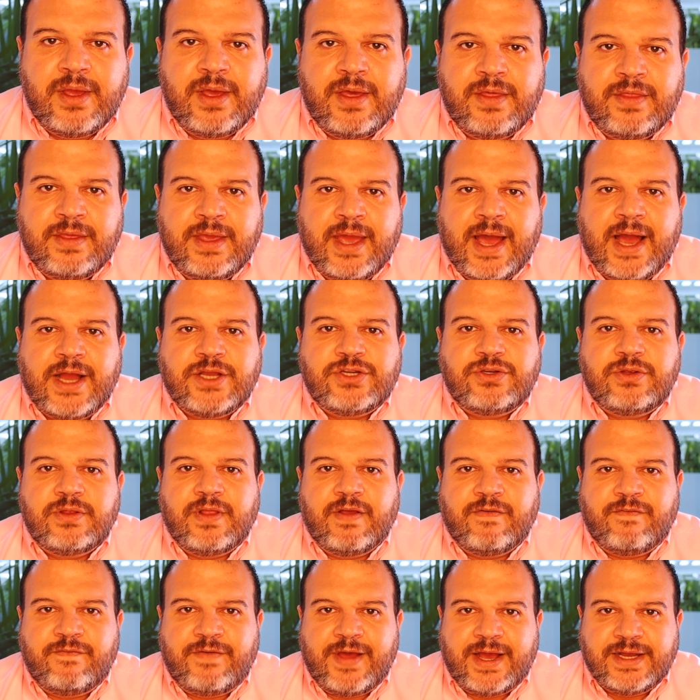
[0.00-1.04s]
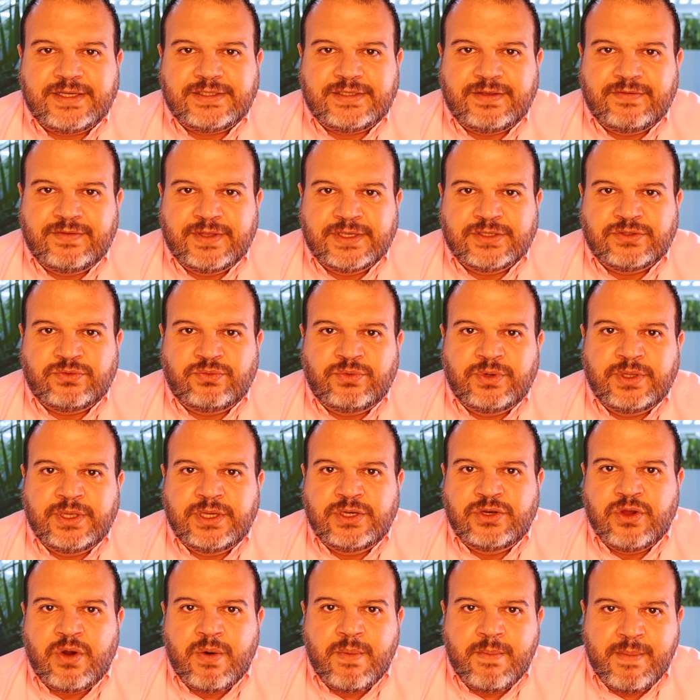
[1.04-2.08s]
The actual effects of this really
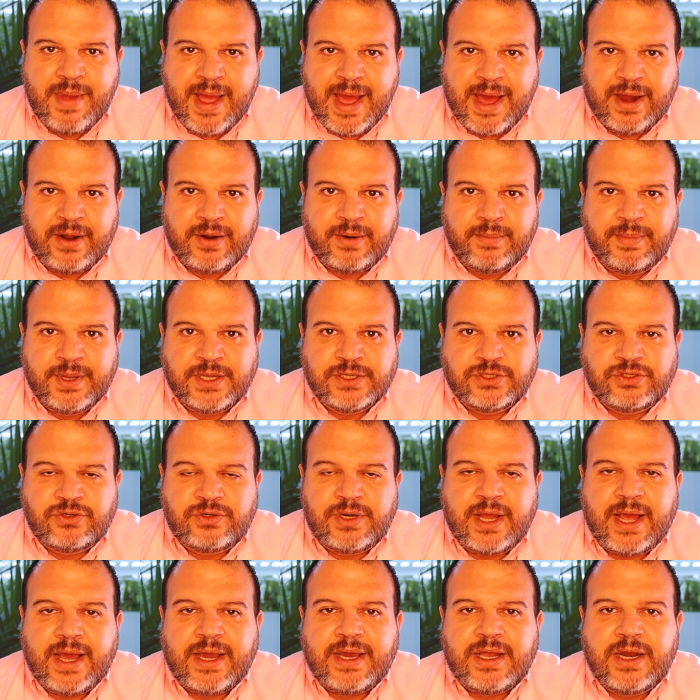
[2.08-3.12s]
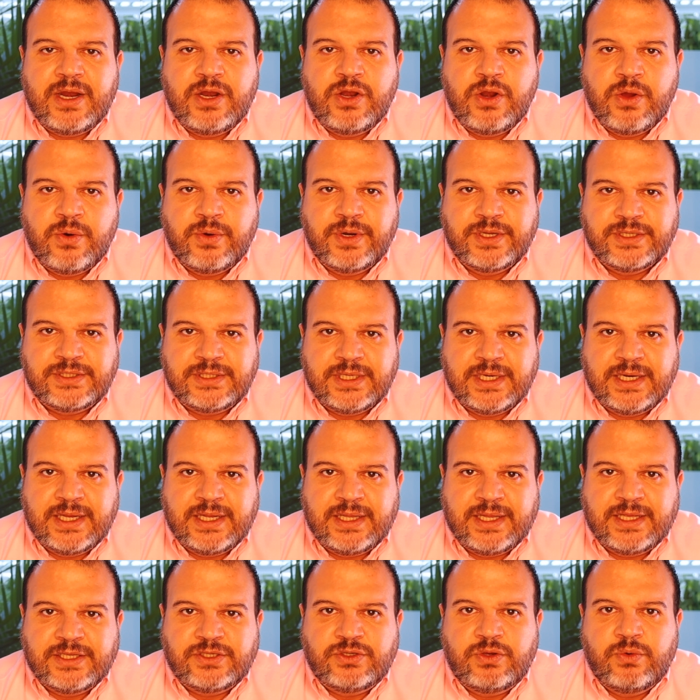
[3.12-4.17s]
don't matter because you're not going to notice it
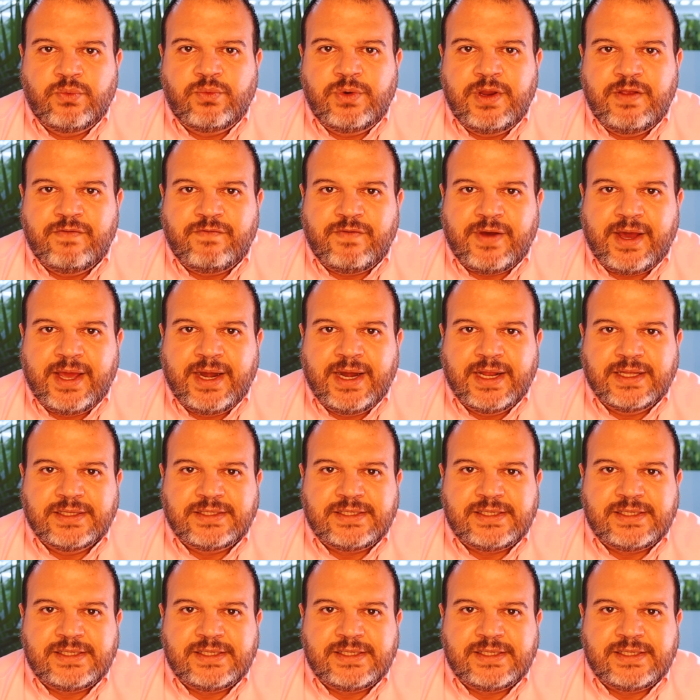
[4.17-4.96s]
unless you refinance,